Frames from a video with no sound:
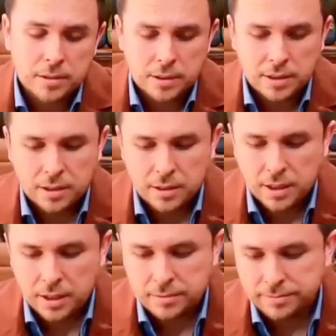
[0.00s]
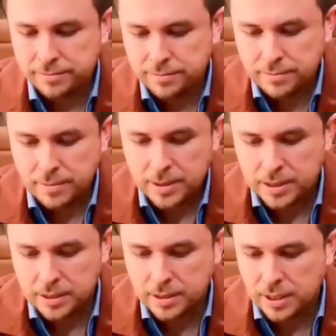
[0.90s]
You know,
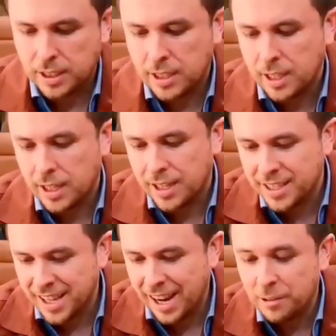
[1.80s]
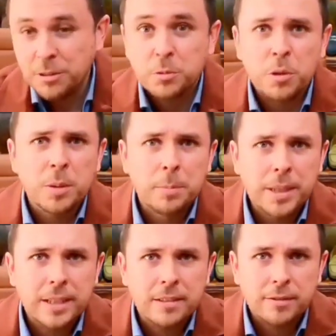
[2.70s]
I always want to
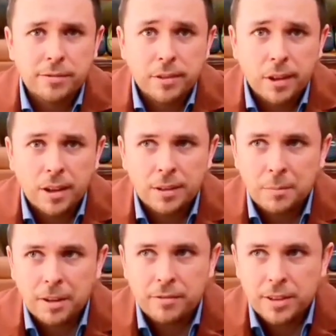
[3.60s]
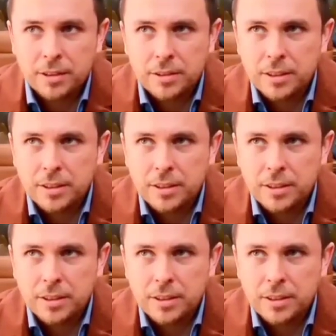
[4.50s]
pick out a flaw in my videos,